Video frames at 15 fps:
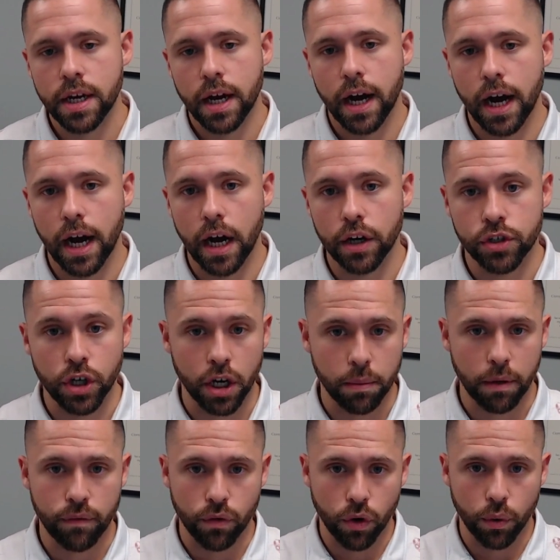talking
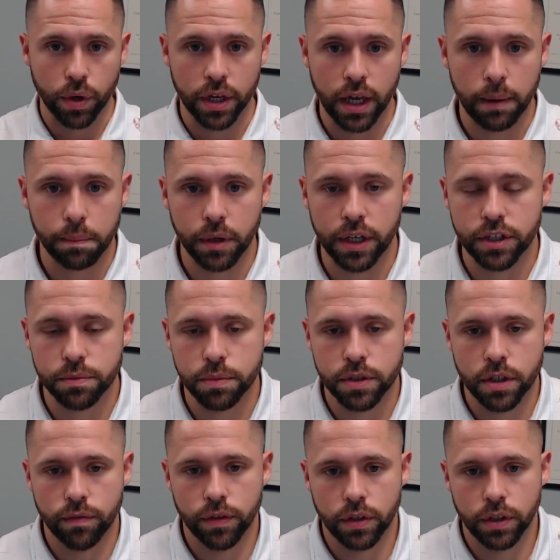about 401k plans
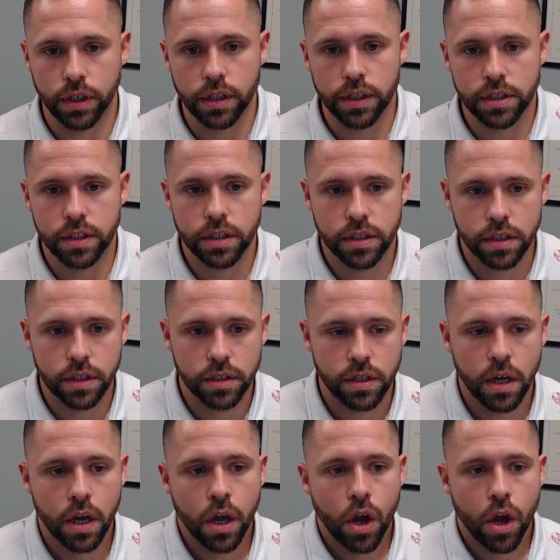specifically in this instance.